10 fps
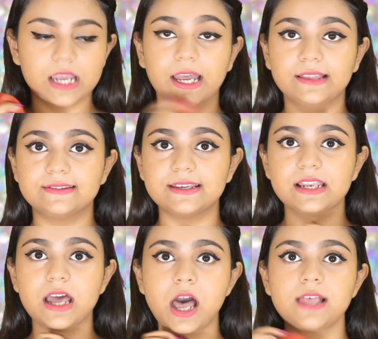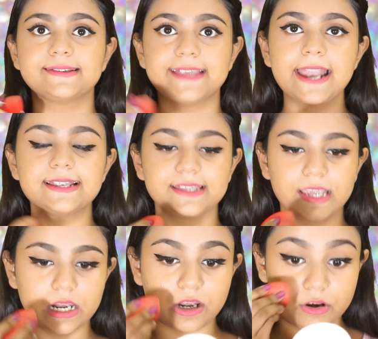concealer sets
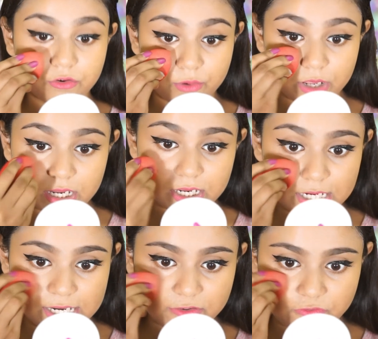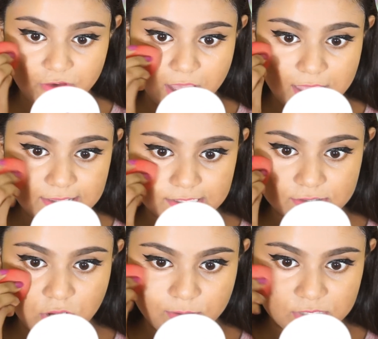in really fast.
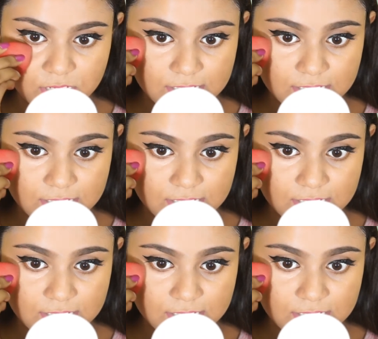So I'm